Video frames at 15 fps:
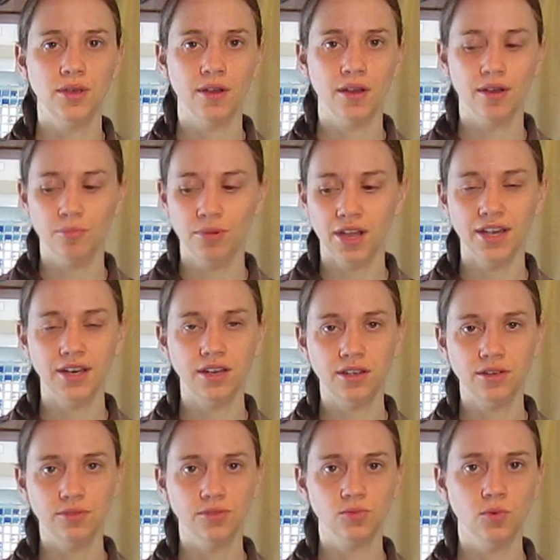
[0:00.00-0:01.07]
apply to
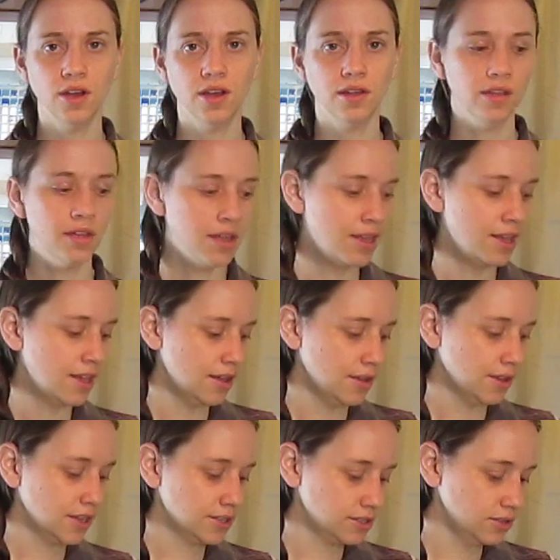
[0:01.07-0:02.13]
you as well,
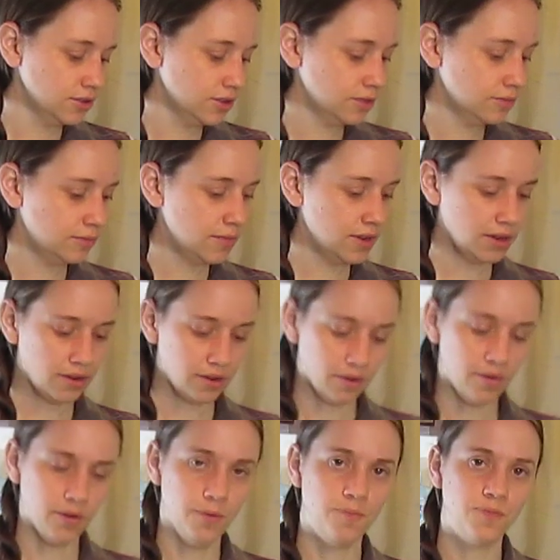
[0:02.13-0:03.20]
because you could,
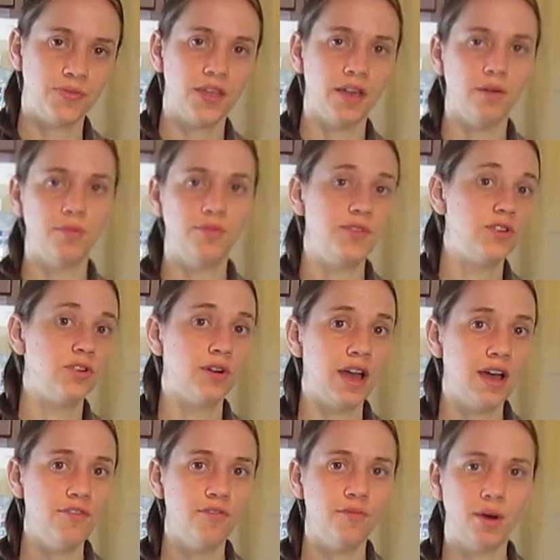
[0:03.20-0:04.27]
if you don't
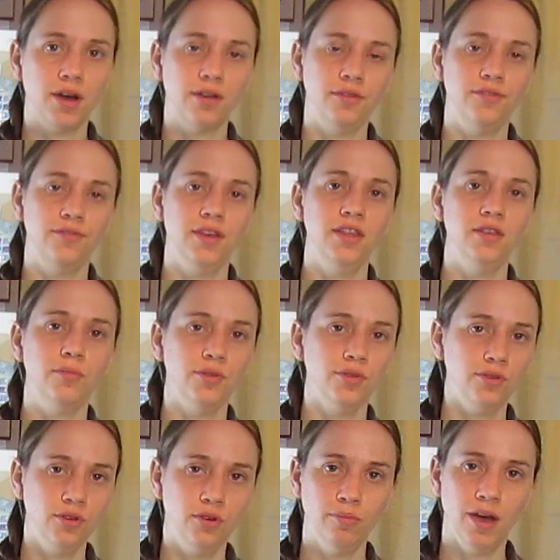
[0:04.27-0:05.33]
have a bottle available,
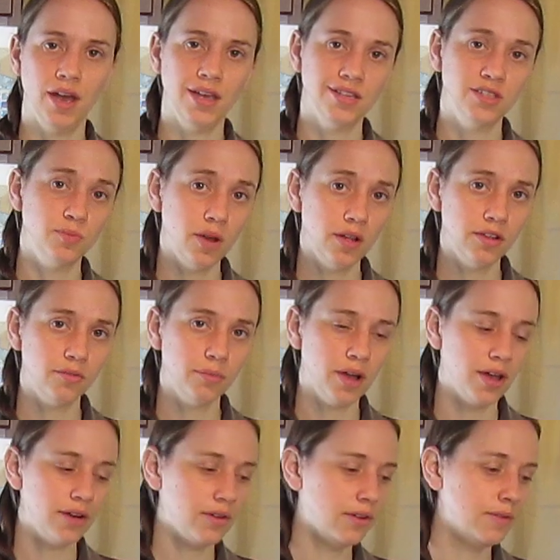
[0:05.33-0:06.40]
you could buy a smaller
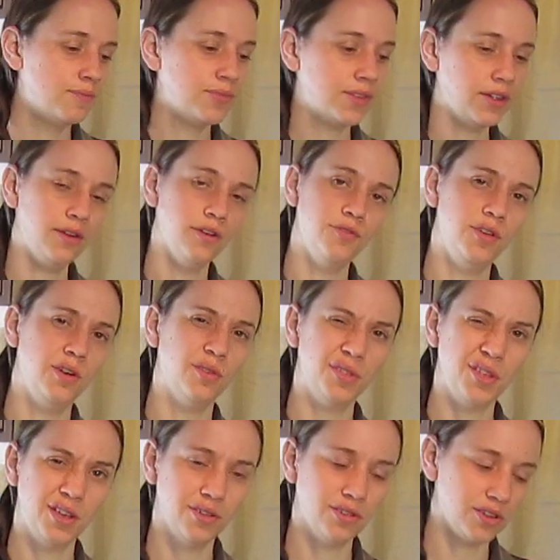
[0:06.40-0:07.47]
bottle, if you don't
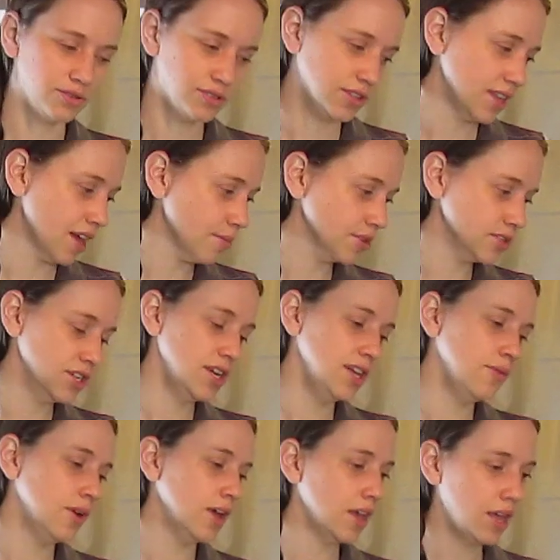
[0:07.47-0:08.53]
think you'll use it that much
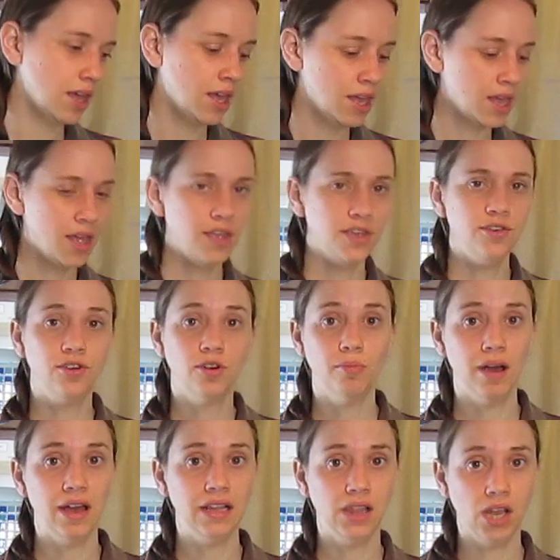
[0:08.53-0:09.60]
anyway. You could
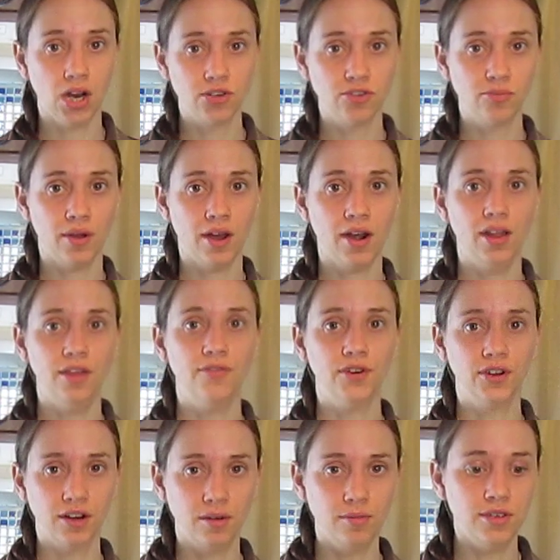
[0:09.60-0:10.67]
buy a larger bottle if you're
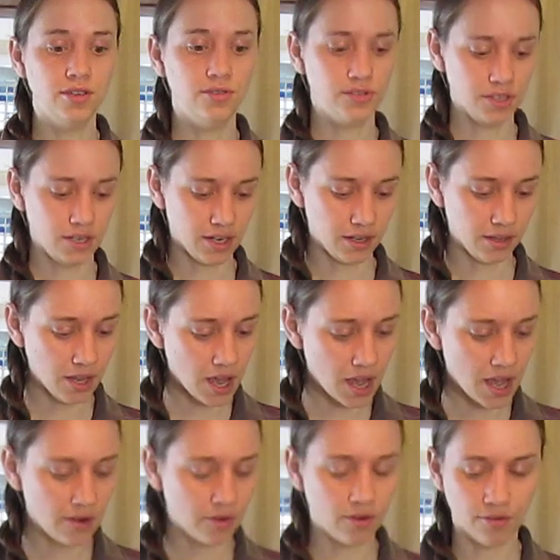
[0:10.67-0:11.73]
going to be using it a
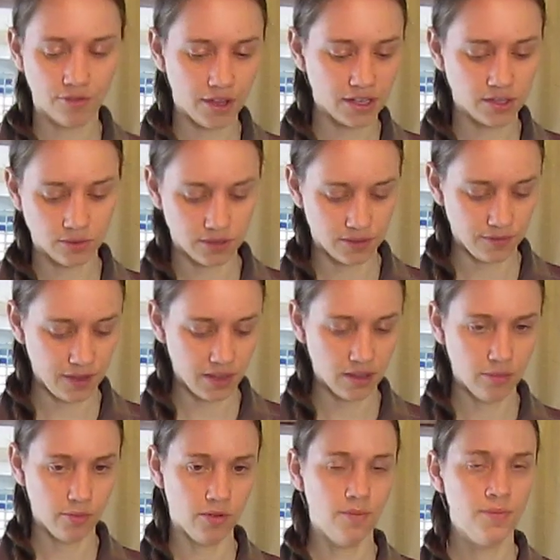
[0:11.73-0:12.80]
lot, or if that's what's
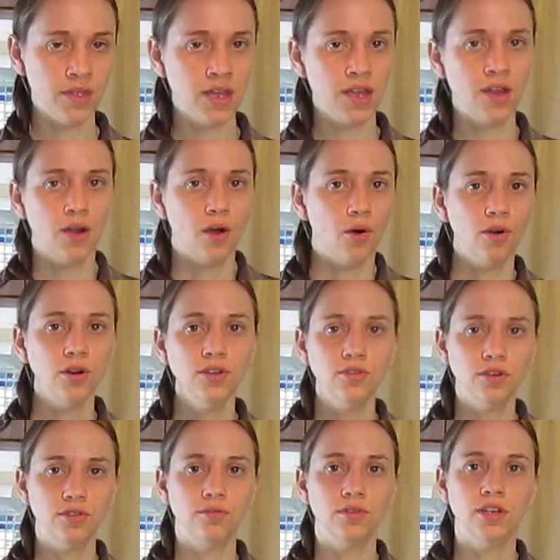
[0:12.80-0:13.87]
available. Or you
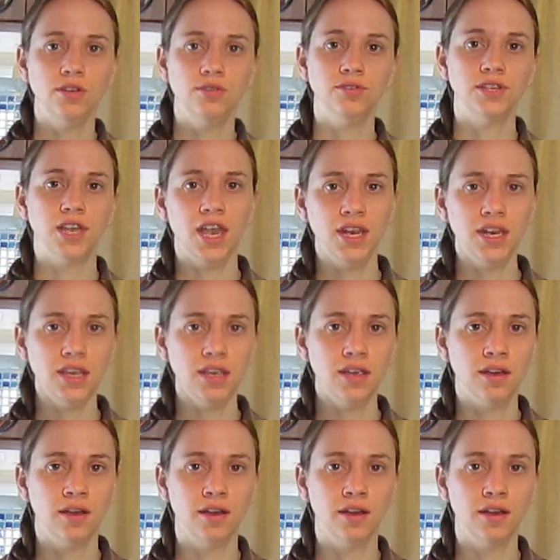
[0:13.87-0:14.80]
could reuse any